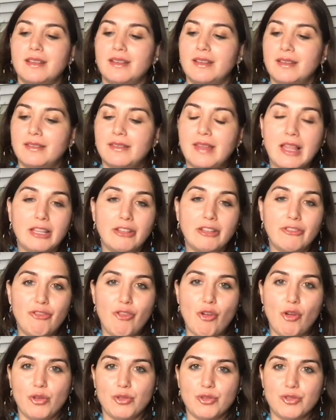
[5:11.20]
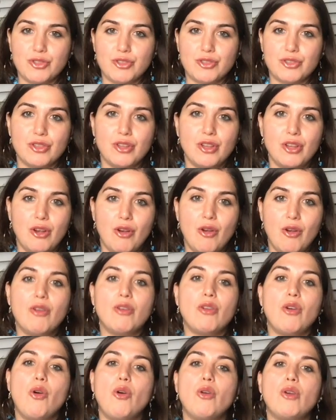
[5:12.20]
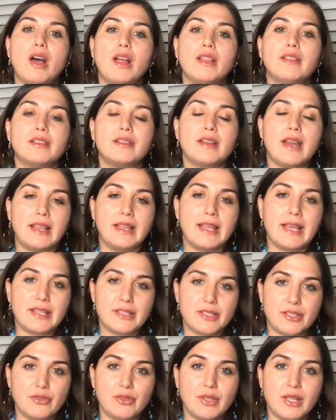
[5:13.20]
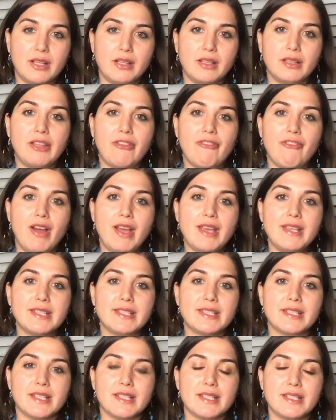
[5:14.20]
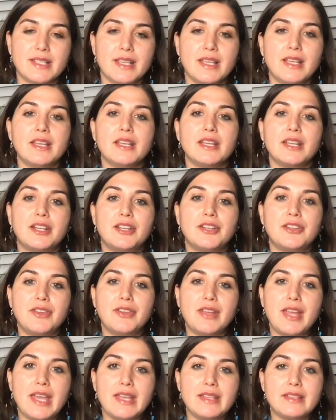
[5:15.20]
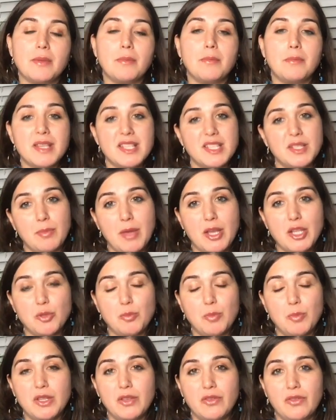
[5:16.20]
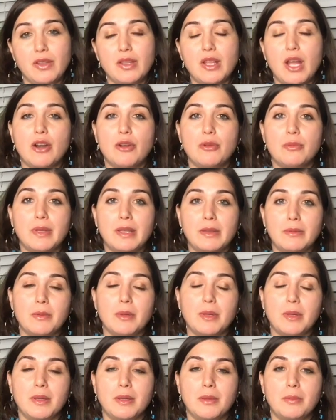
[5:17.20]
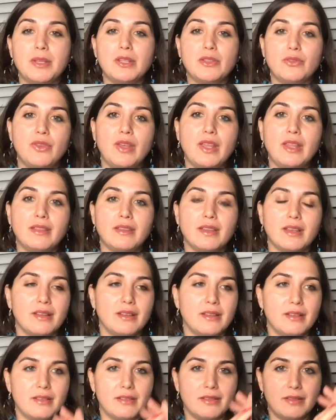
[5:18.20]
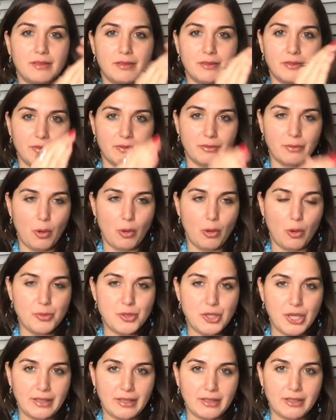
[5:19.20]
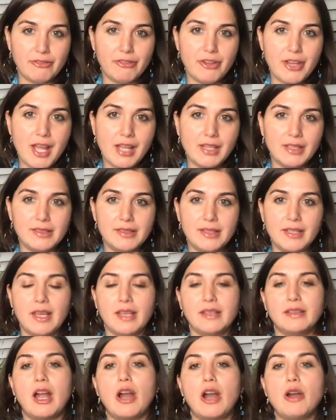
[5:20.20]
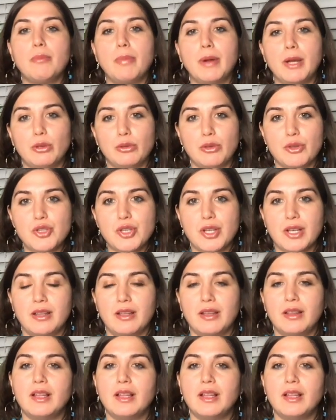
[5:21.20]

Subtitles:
telephones, or other electronic devices create a mismatch between the objective reality and our biological